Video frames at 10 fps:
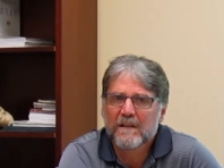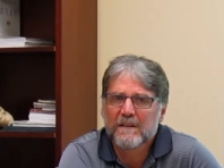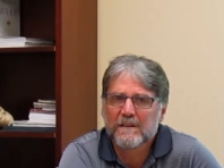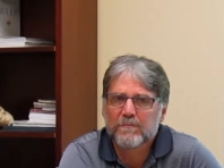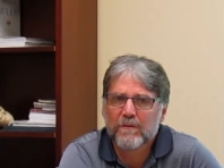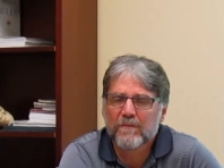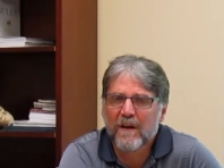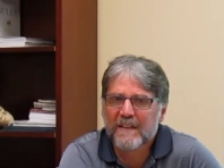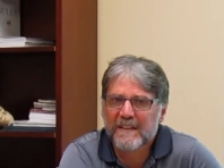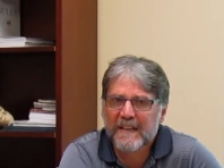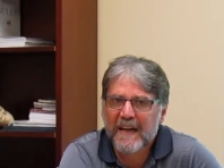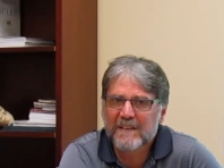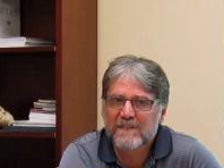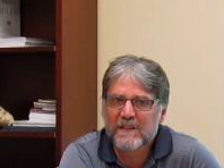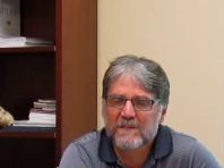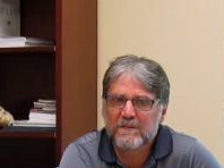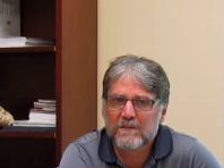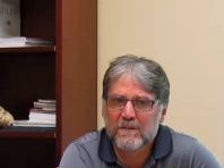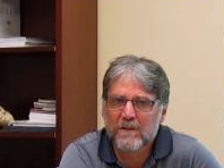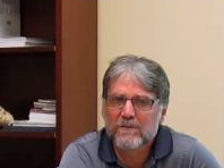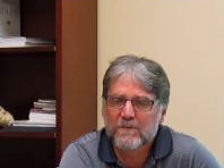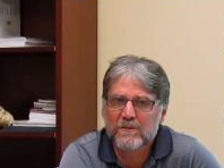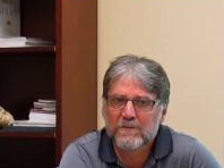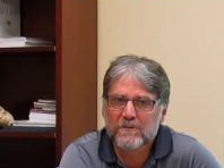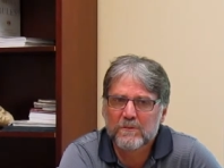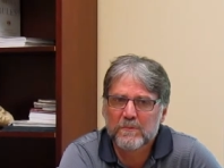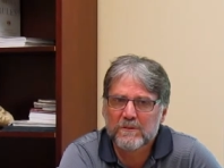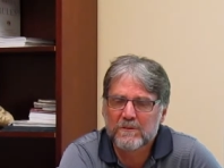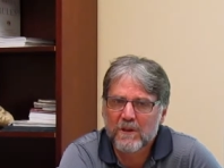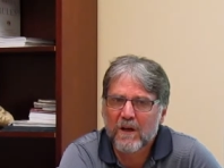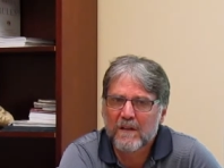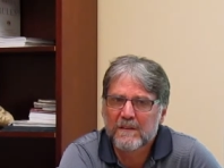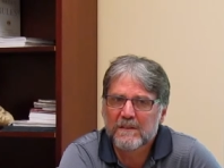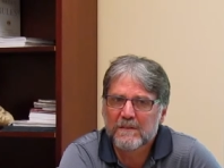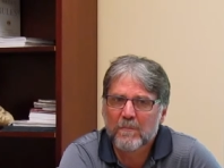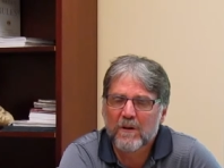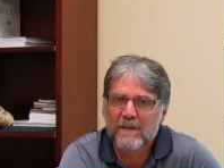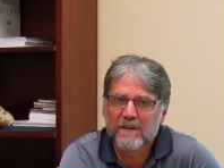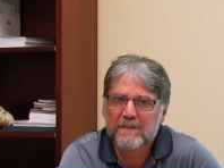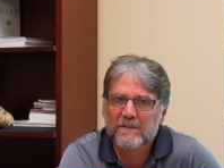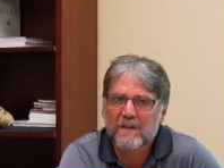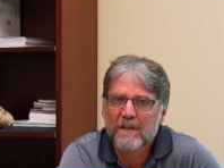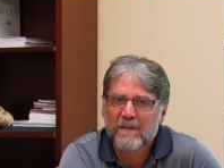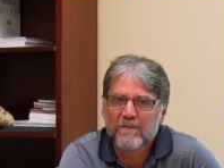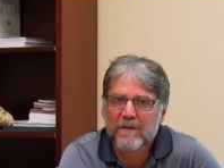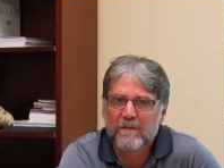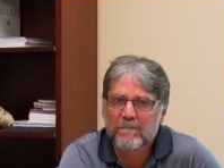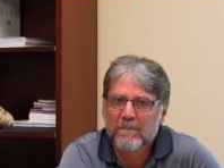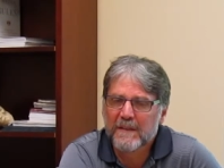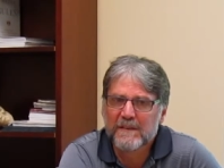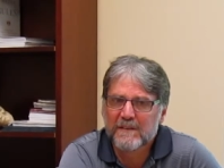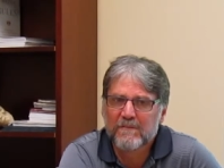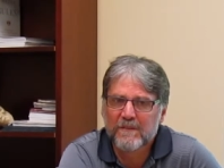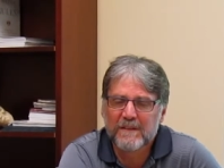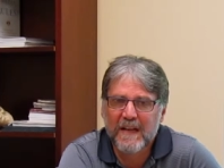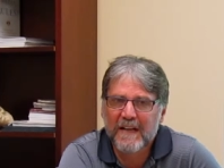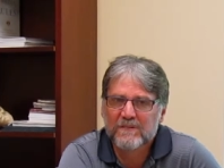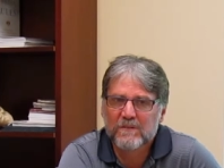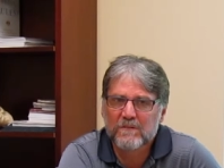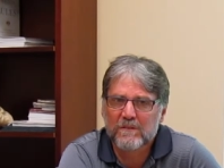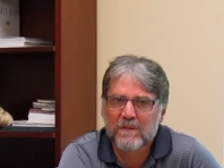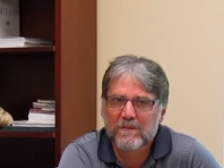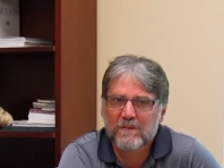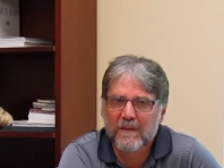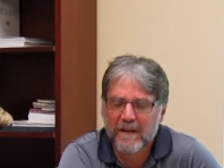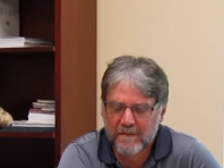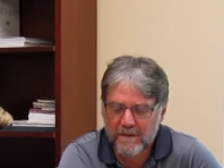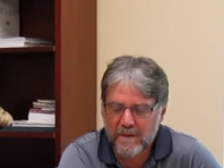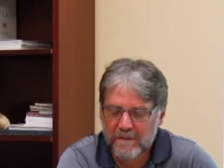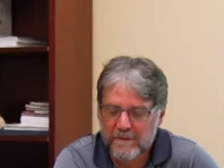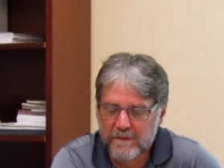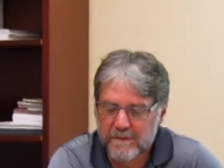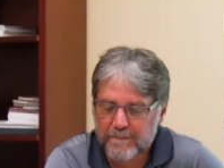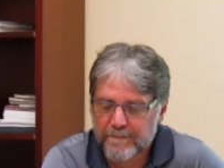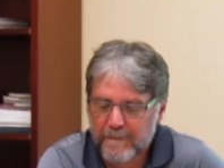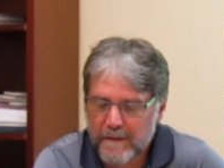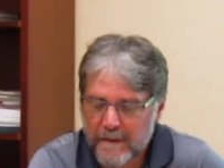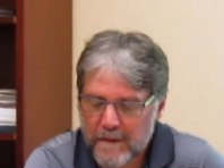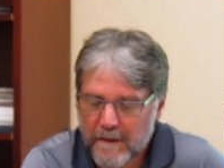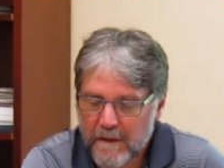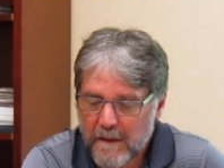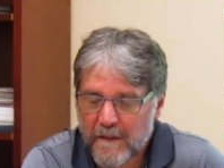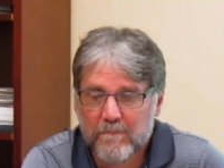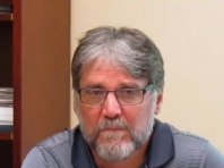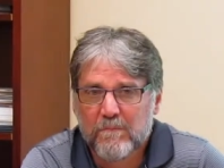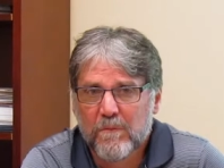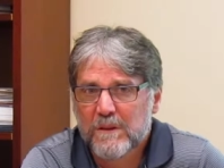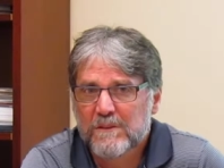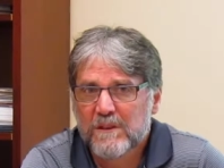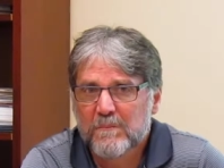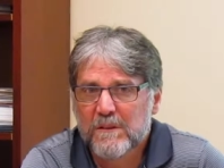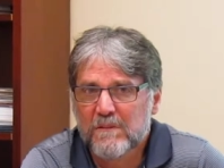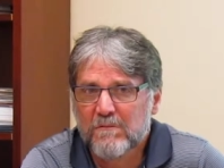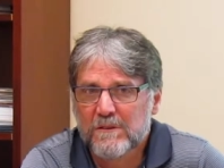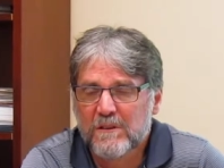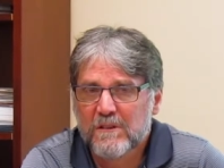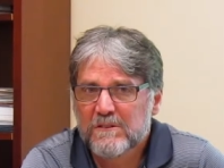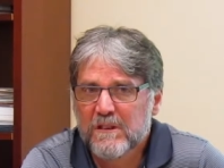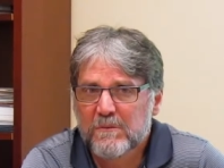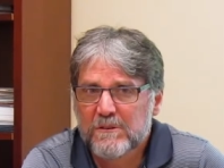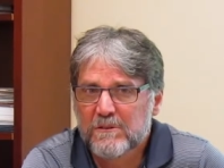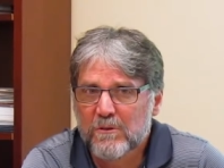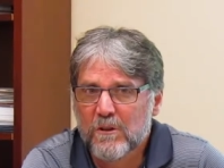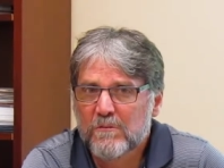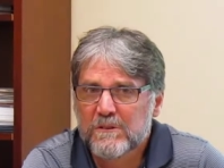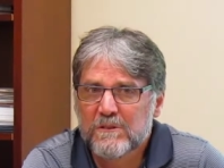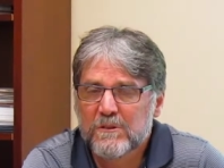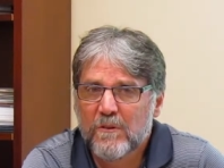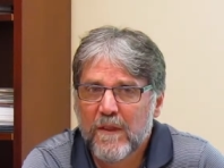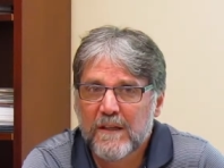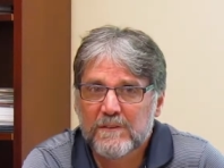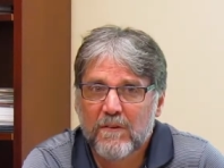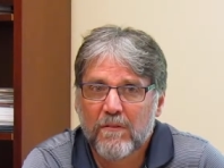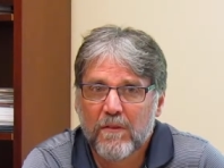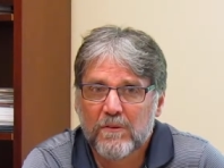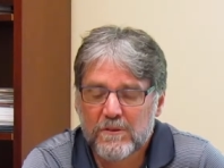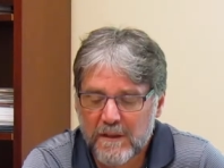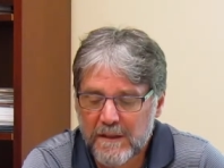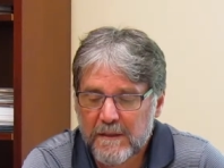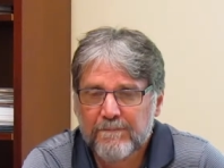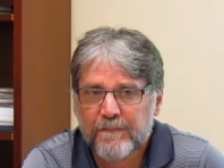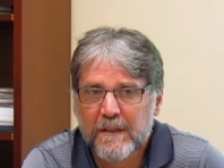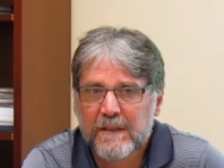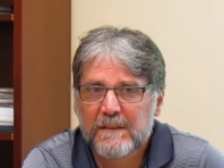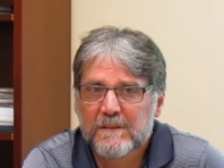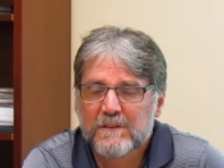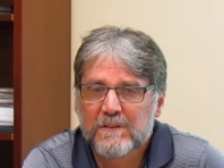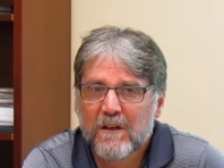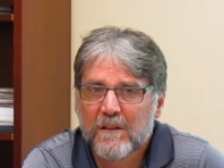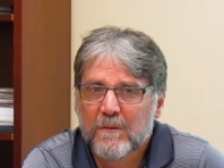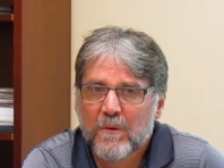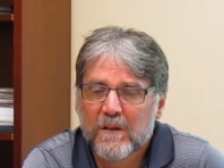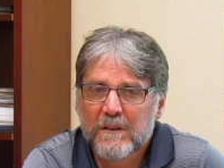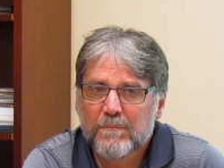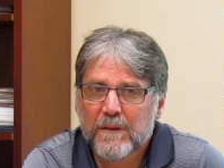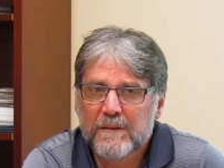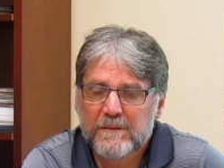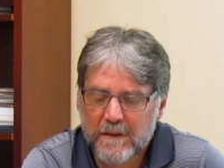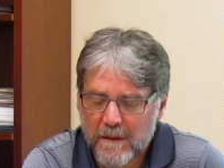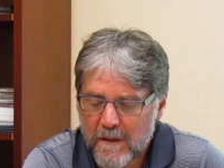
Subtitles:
is providing access to local consumers, targeted markets from many different national and local advertisers. What are some of the results that we saw in 2013 in this entire marketplace?